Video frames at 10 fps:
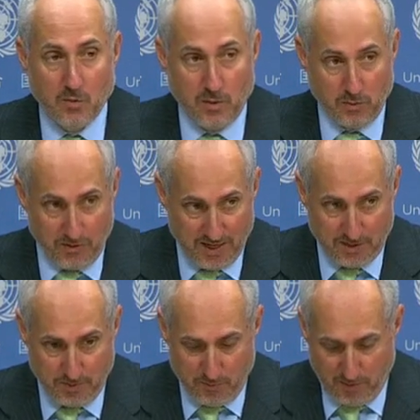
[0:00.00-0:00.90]
We will
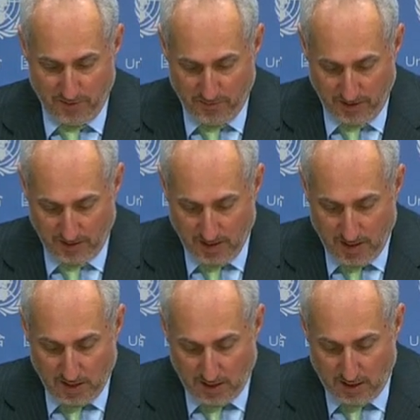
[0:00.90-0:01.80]
not be briefing.
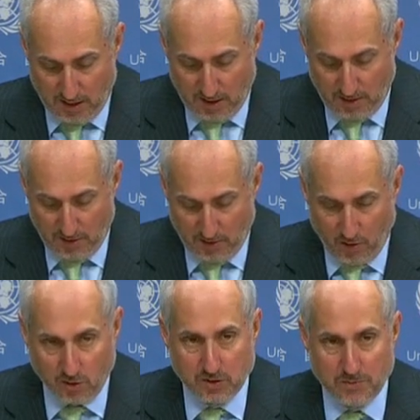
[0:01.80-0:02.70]
Uh,
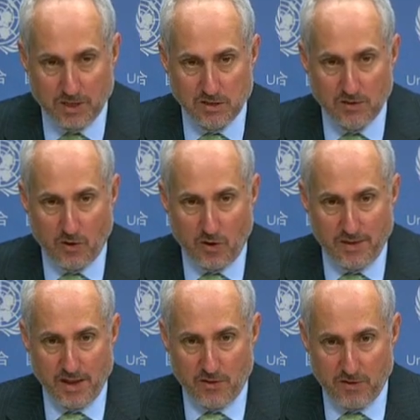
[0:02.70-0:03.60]
also, because of
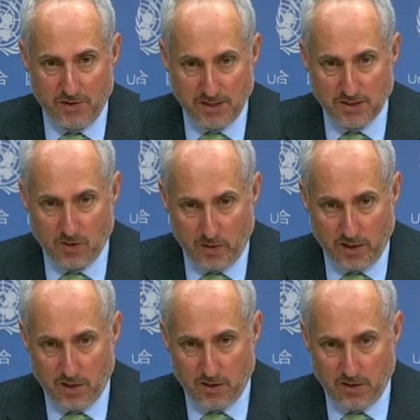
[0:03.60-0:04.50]
all the other events
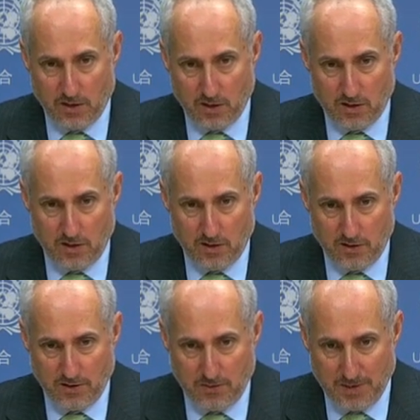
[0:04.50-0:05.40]
going on
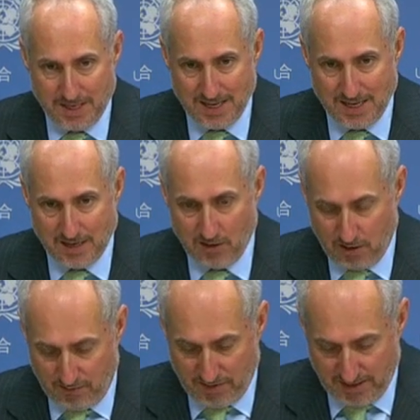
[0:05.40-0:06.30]
uh, at the beginning
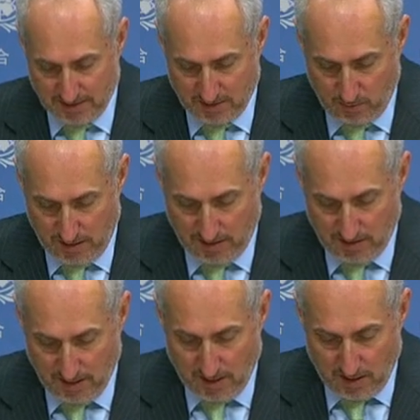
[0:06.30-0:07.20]
of next week,